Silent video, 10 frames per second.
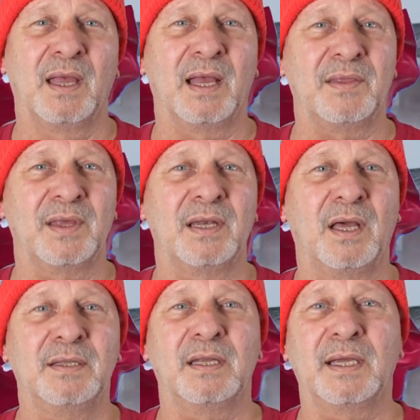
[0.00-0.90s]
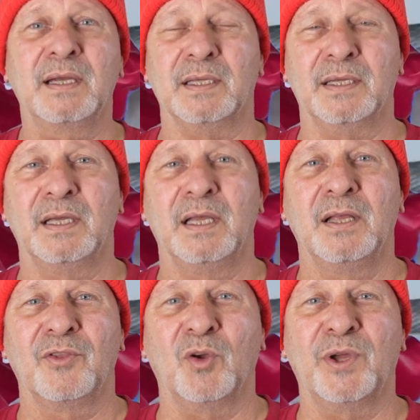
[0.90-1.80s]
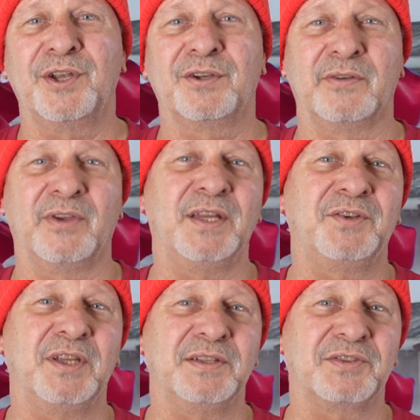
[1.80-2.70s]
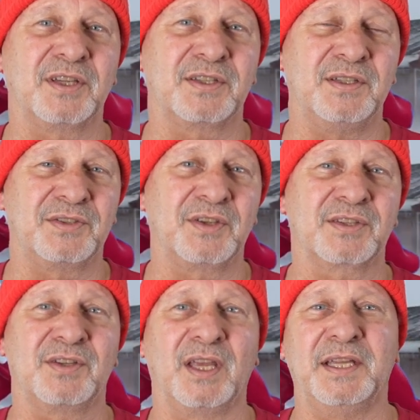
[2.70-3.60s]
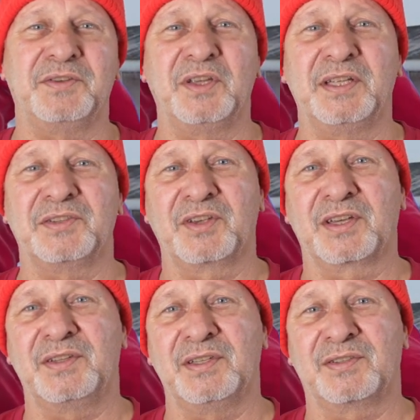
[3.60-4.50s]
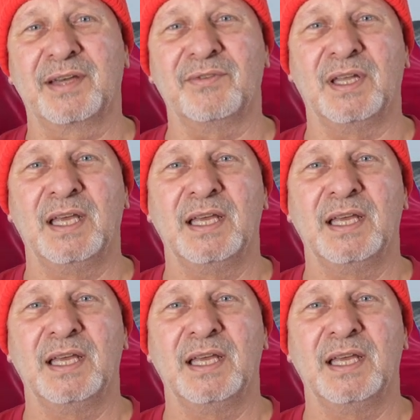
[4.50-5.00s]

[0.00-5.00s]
And then London, England, the winter of 1866 to 1867,